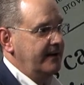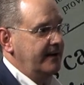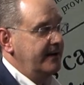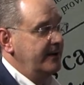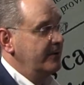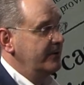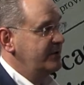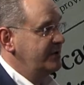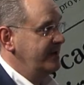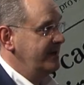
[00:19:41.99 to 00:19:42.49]

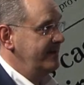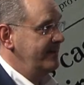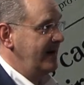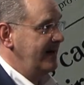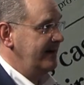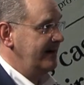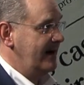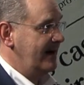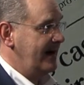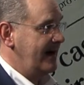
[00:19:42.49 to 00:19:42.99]
He or she
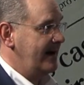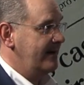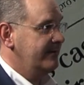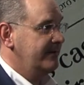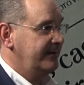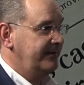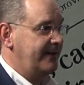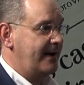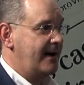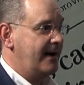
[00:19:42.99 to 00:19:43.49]
may not
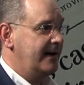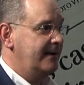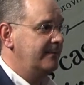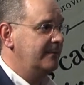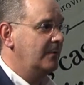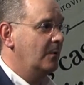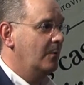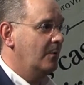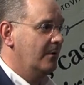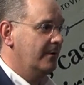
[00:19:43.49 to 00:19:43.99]
have the
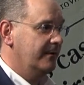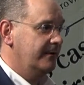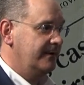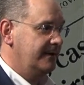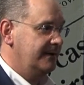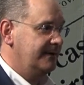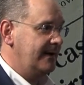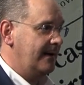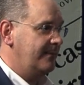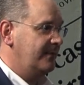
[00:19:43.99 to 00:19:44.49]
time or
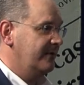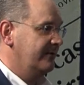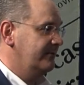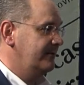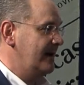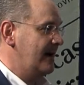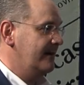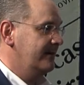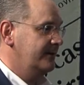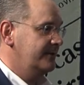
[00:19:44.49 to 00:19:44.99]
the depth of
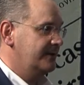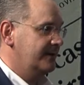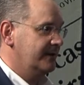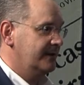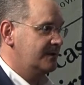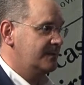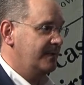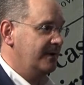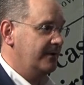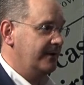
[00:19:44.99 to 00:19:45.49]
knowledge and experience.